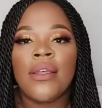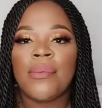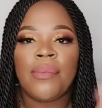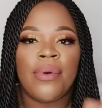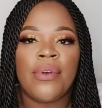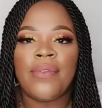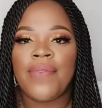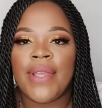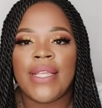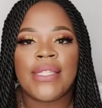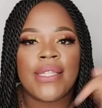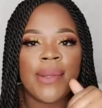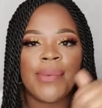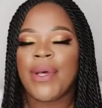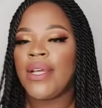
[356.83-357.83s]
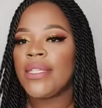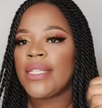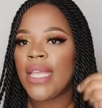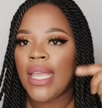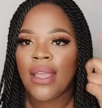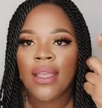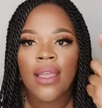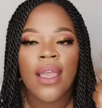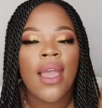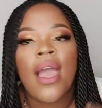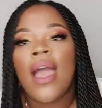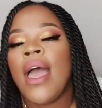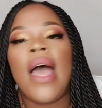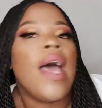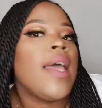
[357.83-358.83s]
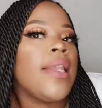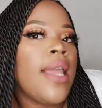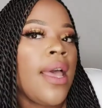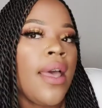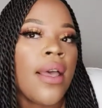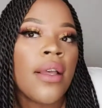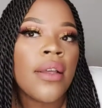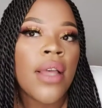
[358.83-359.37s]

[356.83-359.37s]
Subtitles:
put things in a basket, and yeah,